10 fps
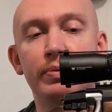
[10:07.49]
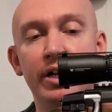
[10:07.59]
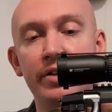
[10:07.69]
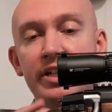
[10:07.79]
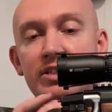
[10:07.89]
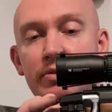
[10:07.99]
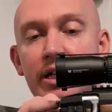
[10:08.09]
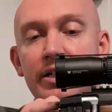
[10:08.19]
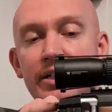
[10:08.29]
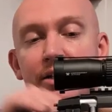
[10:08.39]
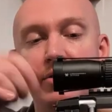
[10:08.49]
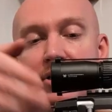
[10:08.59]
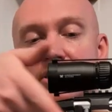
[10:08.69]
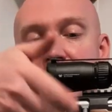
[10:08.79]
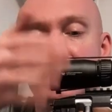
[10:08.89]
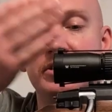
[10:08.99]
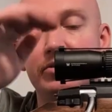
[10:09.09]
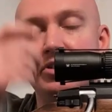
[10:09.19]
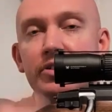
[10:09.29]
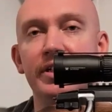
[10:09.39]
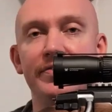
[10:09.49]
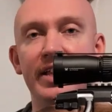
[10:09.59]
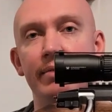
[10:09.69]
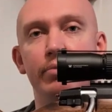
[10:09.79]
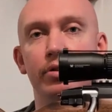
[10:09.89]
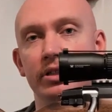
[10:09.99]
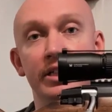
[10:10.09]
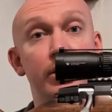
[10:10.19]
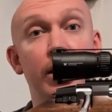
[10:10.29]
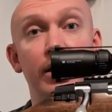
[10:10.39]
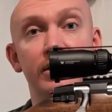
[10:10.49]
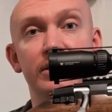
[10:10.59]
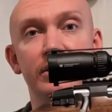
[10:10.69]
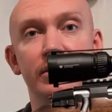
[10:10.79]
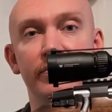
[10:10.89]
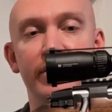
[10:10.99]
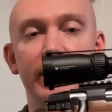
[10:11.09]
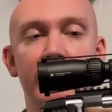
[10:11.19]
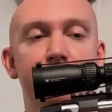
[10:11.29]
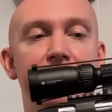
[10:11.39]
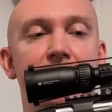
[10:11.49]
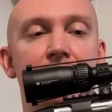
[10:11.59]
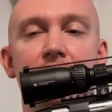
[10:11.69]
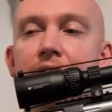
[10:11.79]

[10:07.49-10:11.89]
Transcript: but on this one I did notice that as soon as you lift that bolt, it cocks the firing pin.